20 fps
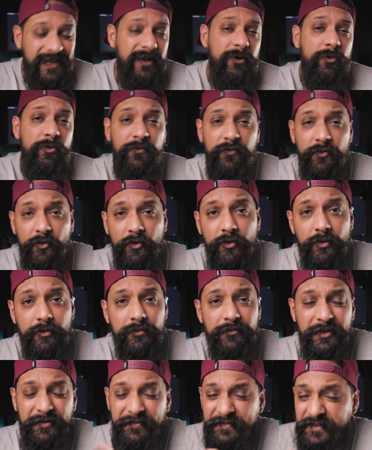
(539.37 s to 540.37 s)
settle
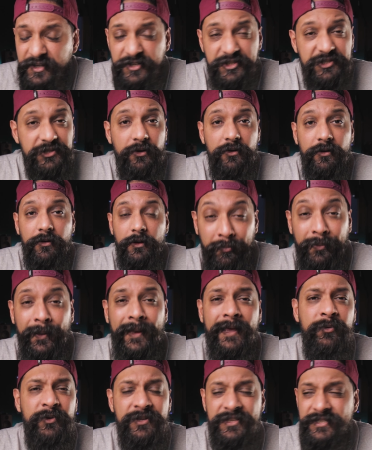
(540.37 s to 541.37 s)
for the first shot.
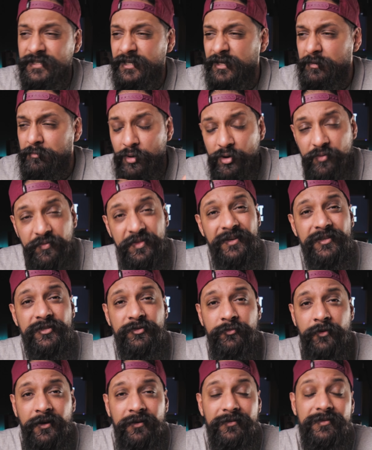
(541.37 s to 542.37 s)
Play with the scene, move
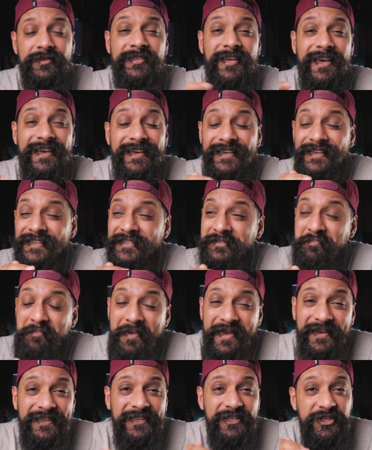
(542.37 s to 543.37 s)
things around, take as
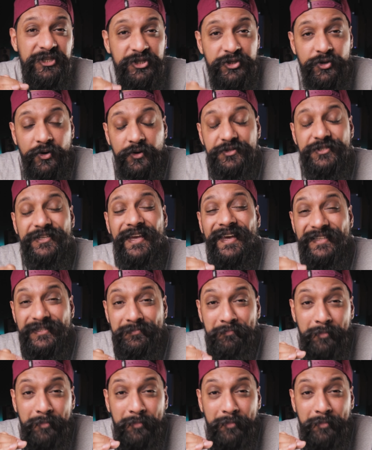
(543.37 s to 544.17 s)
many shots as